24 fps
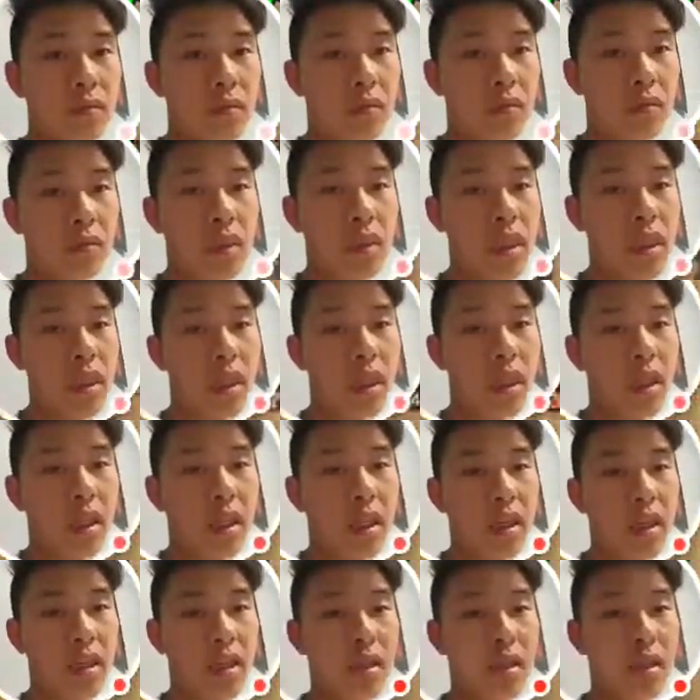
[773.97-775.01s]
Okay,
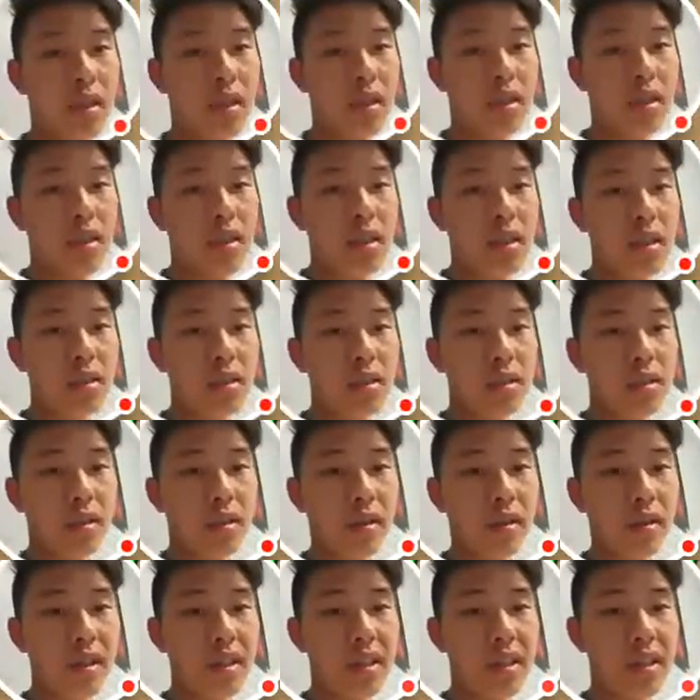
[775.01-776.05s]
let's go to
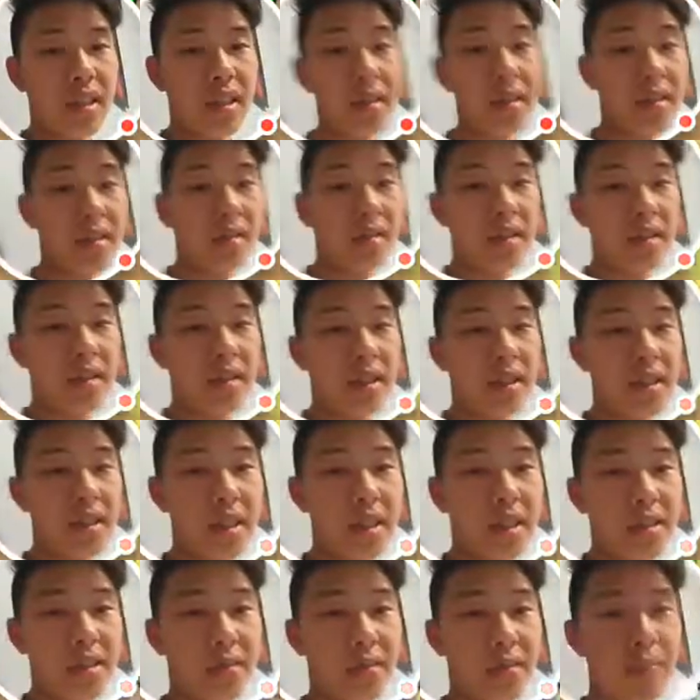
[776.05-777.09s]
these guys. These guys
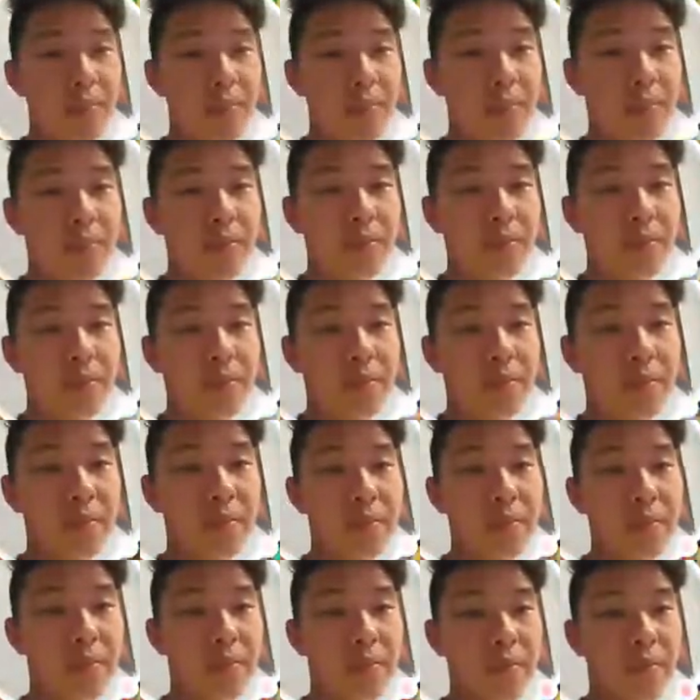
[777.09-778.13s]
are
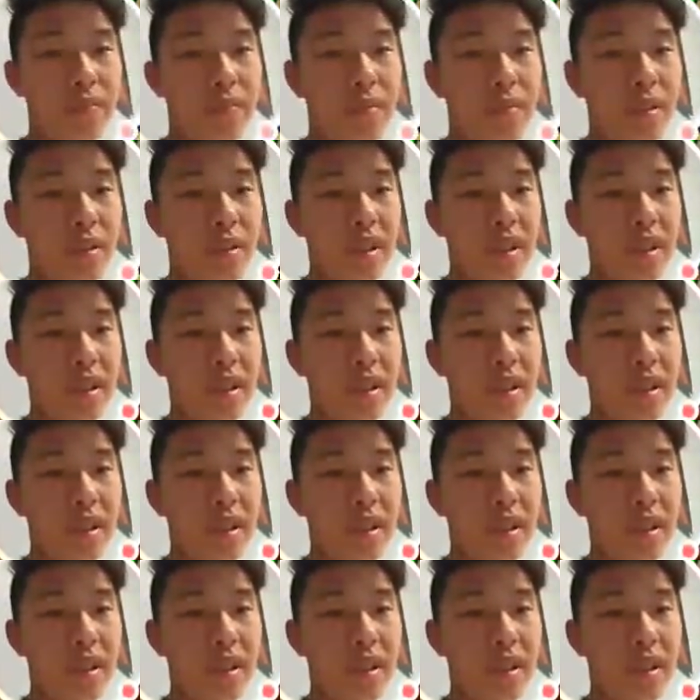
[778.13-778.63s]
pretty...